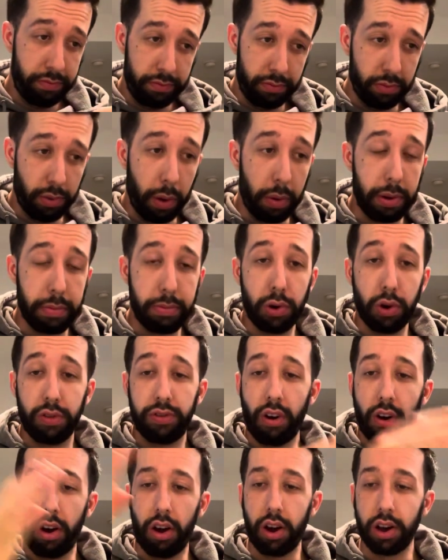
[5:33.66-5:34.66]
when we move
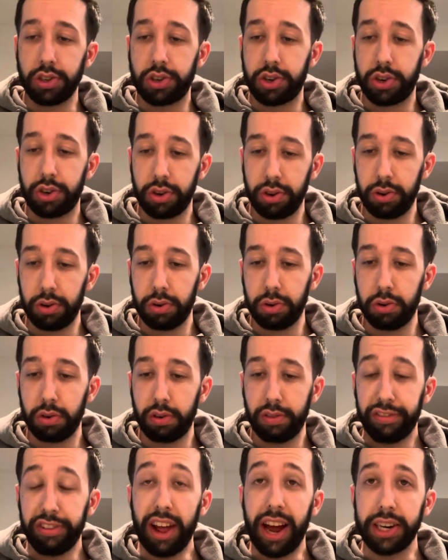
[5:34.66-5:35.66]
on to
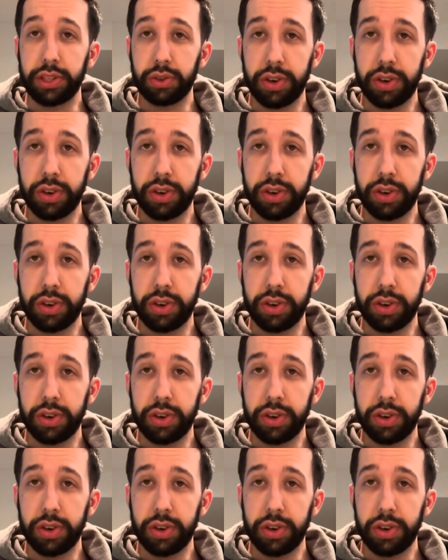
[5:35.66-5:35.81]
flash